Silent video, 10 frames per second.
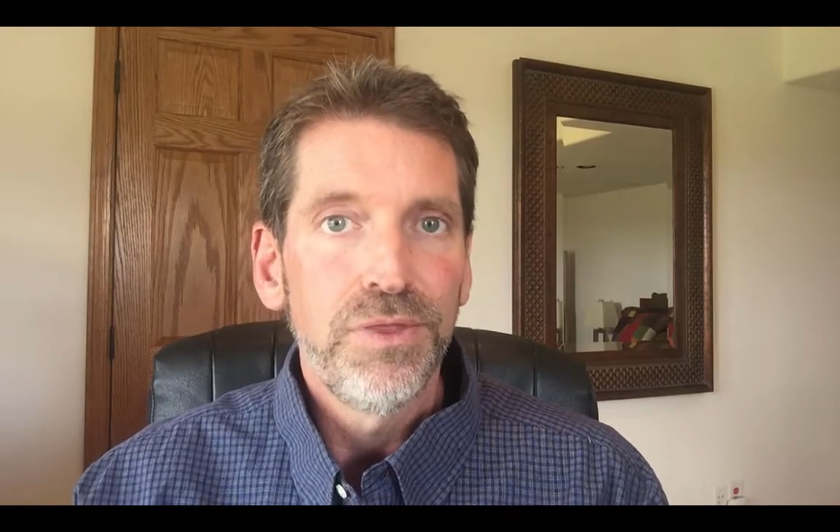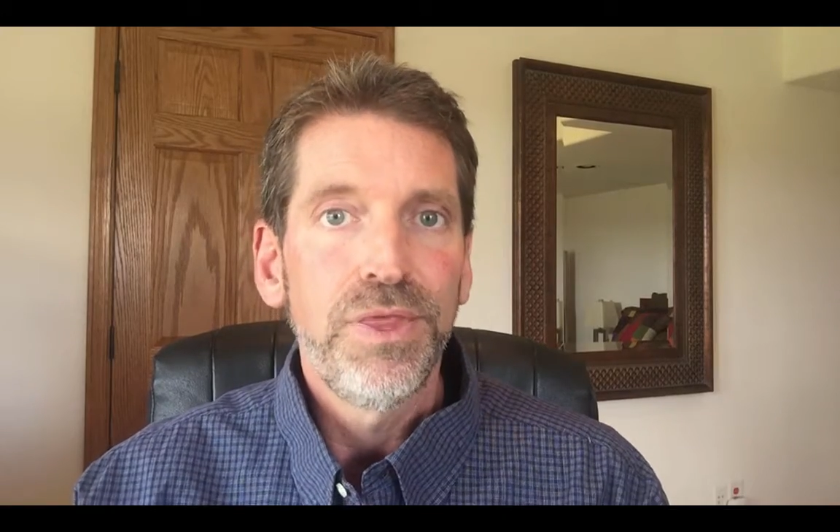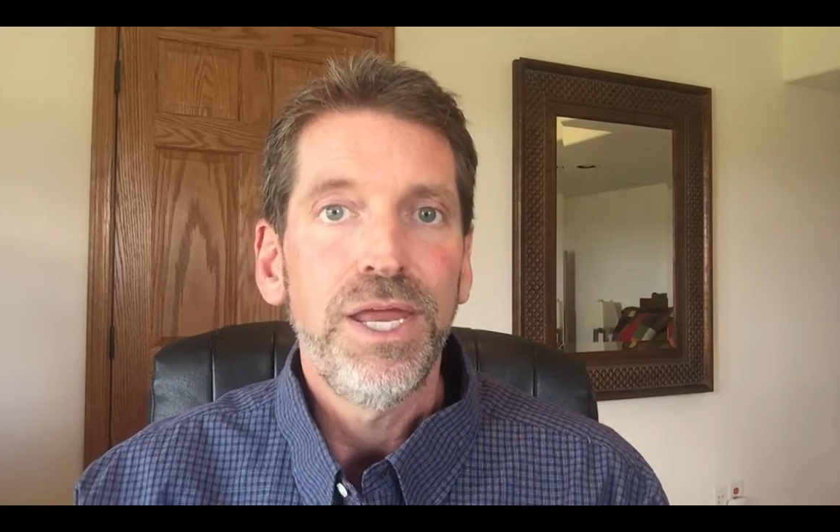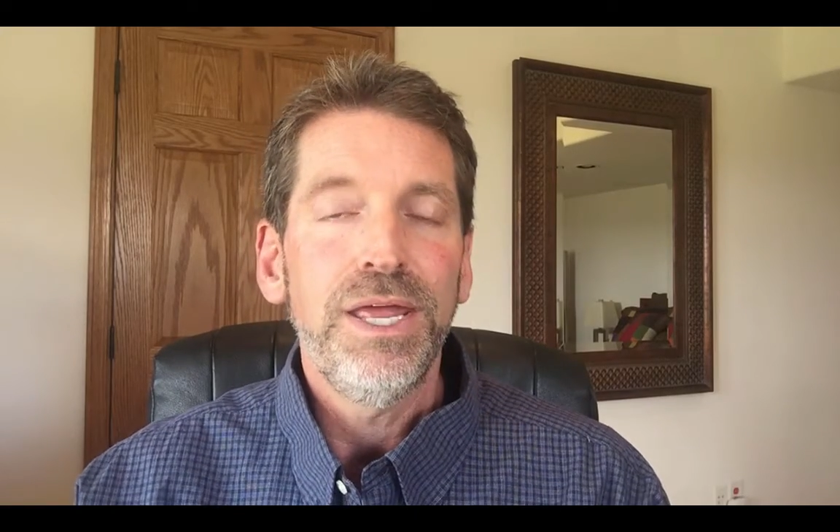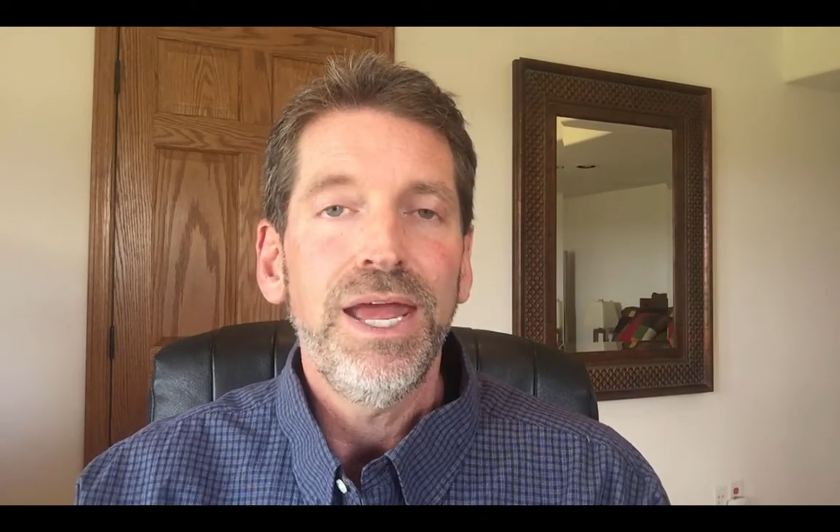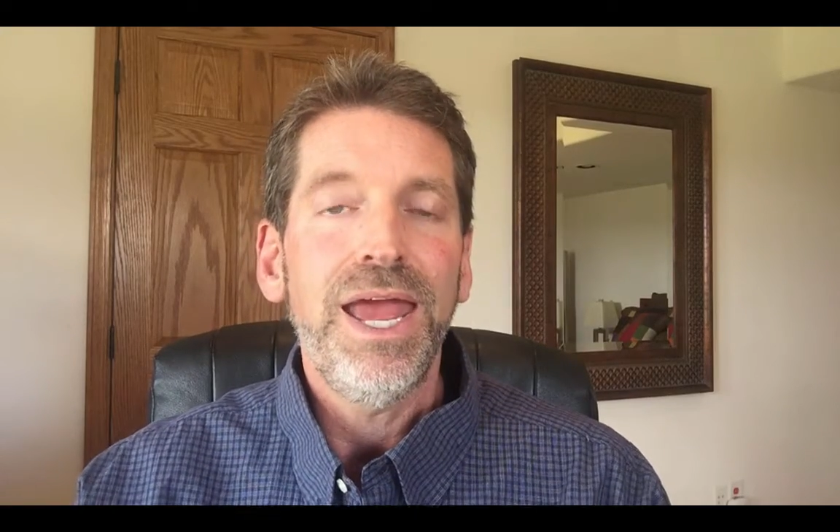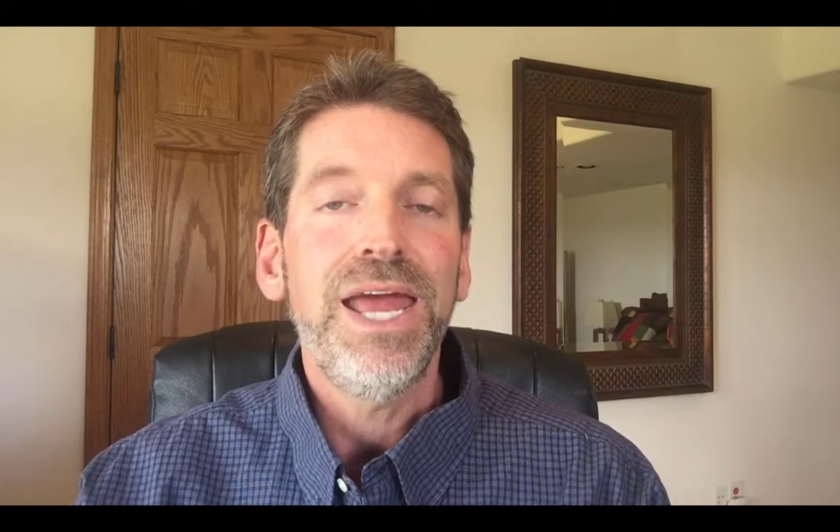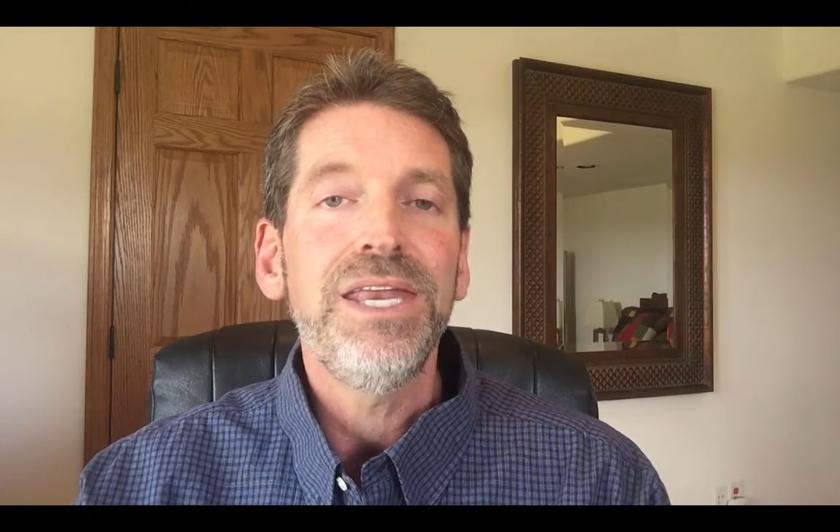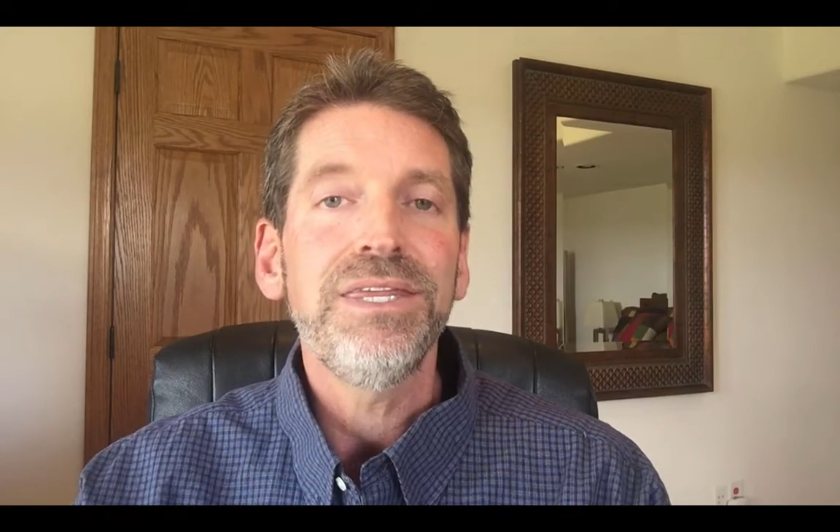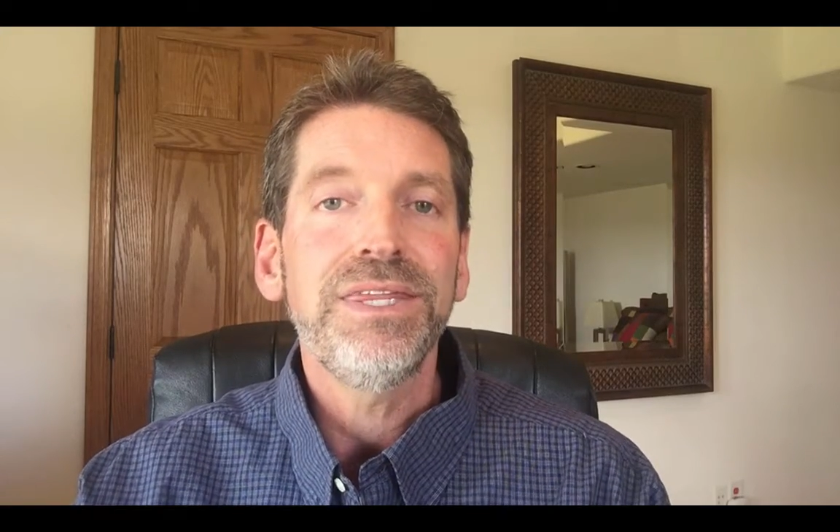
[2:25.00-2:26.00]
that
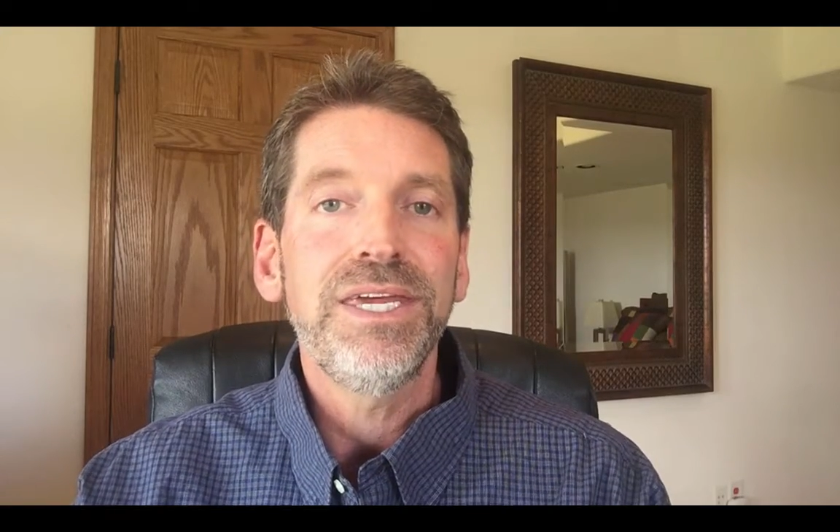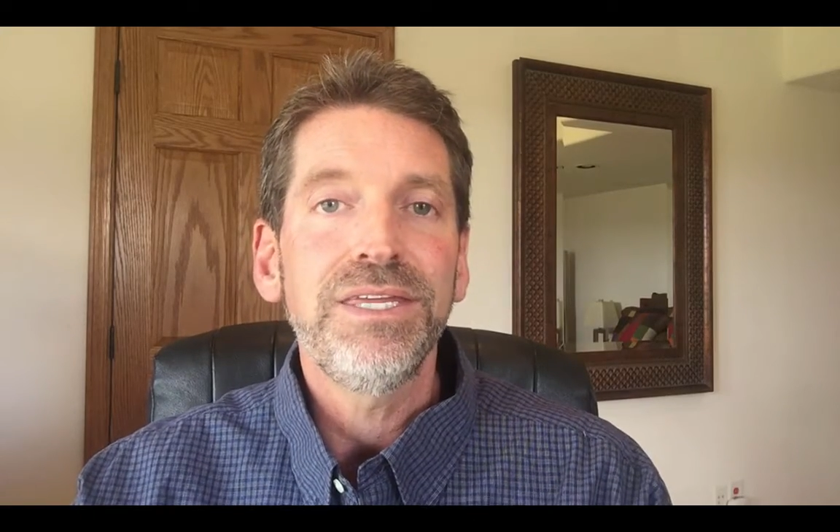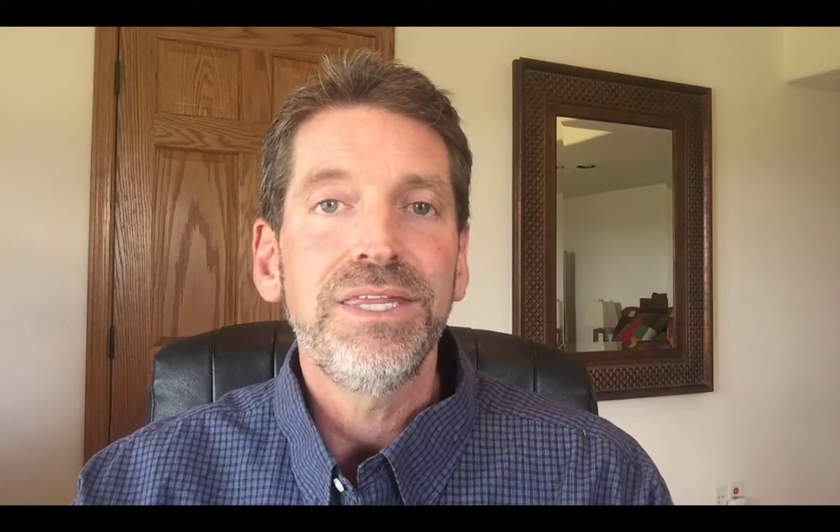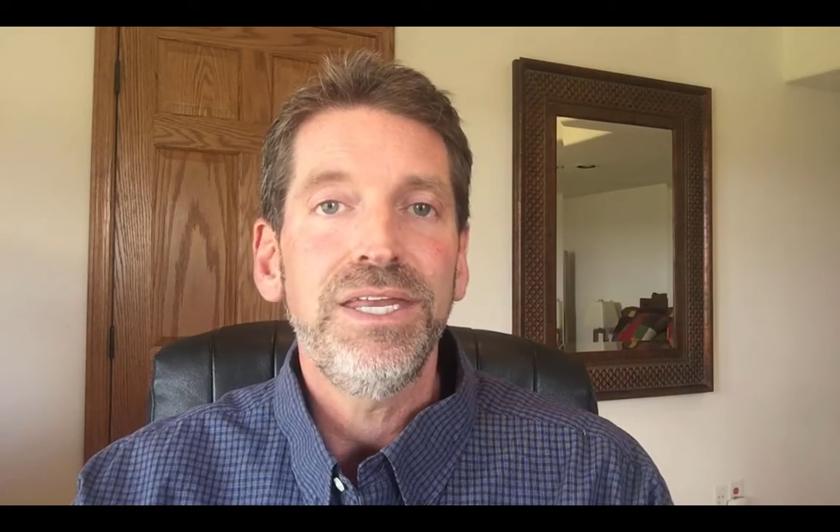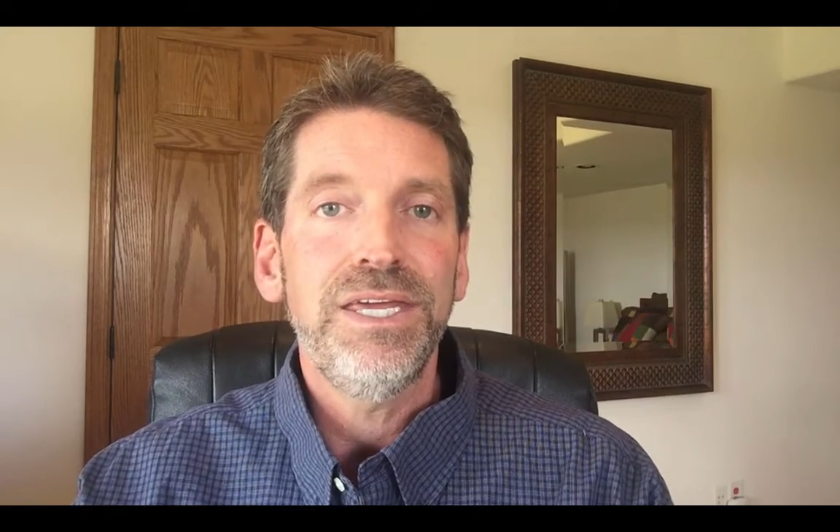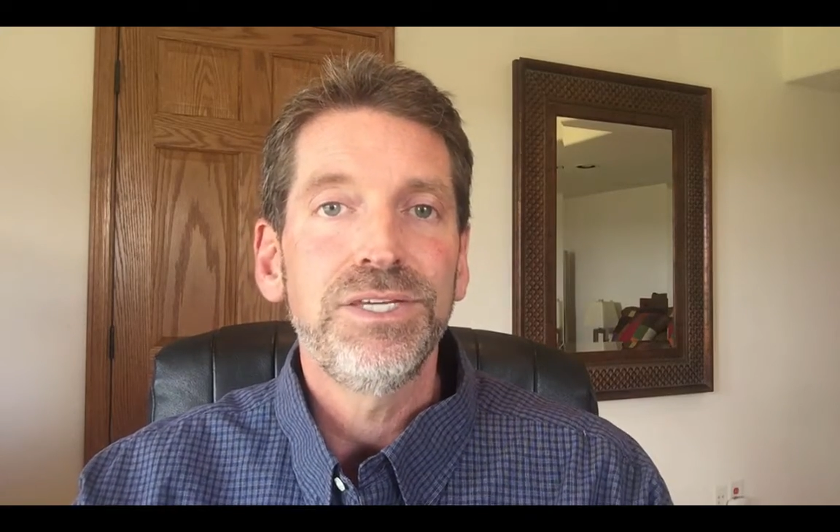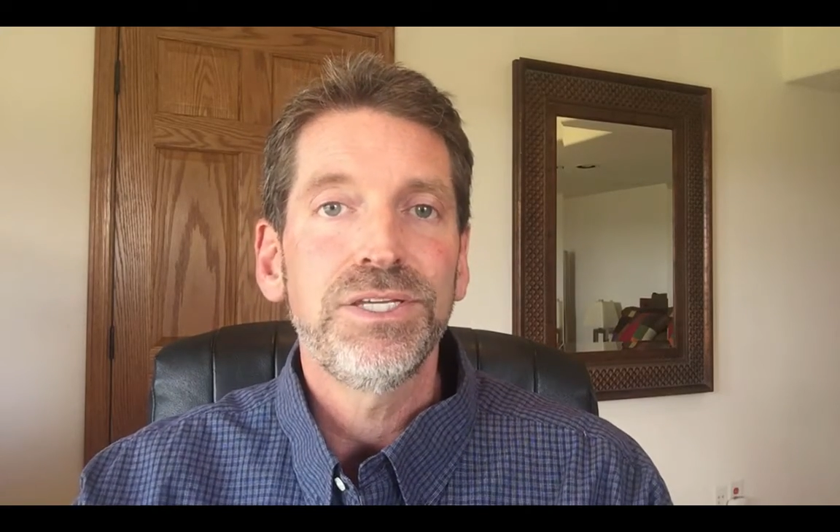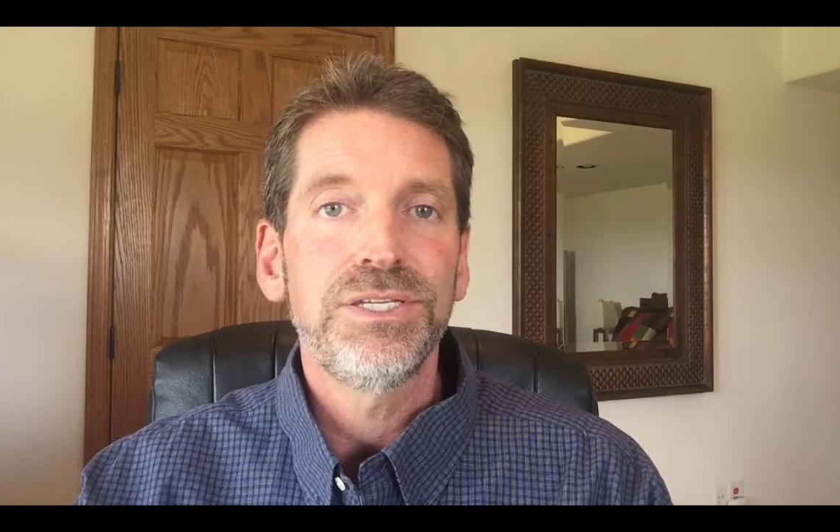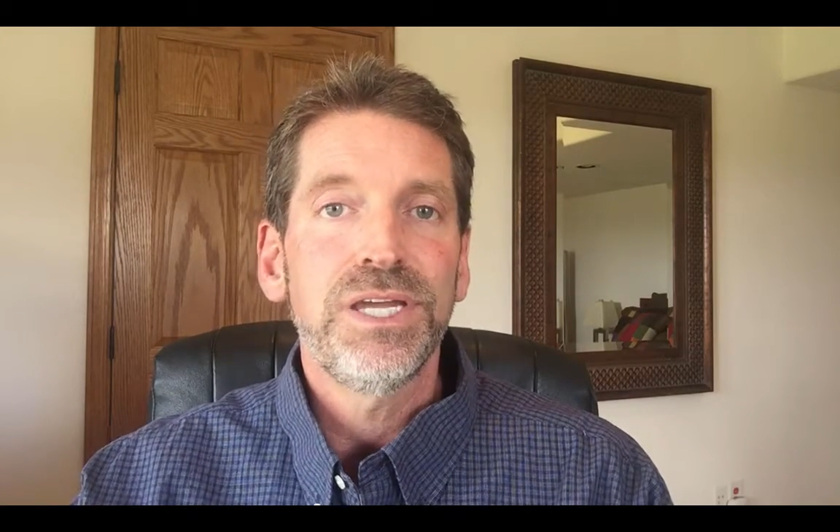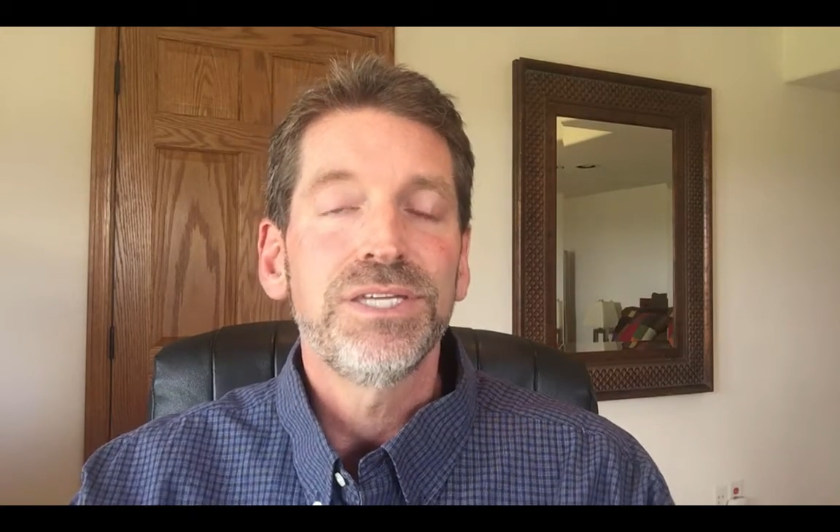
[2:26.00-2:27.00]
anything that isn't